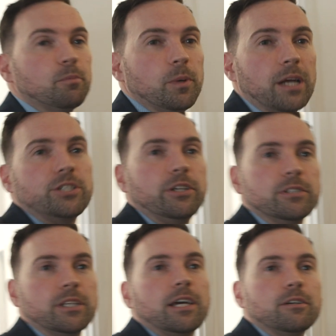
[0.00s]
but we actually
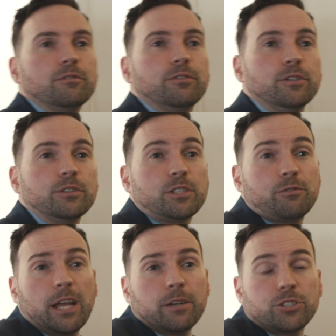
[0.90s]
use it now for just
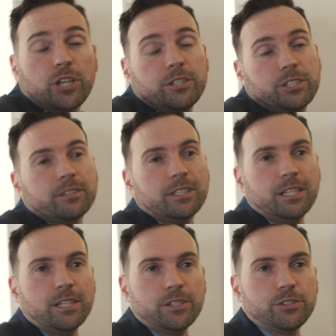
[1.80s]
front house changing.
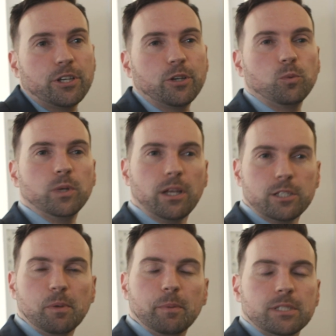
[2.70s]
So we'd like
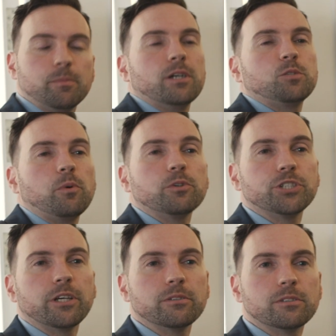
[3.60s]
to be a bit smarter. We're on
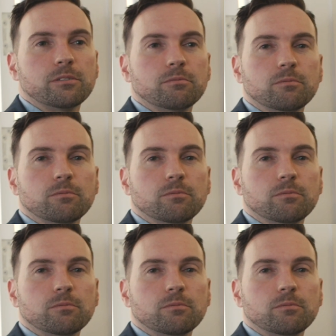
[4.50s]
shows.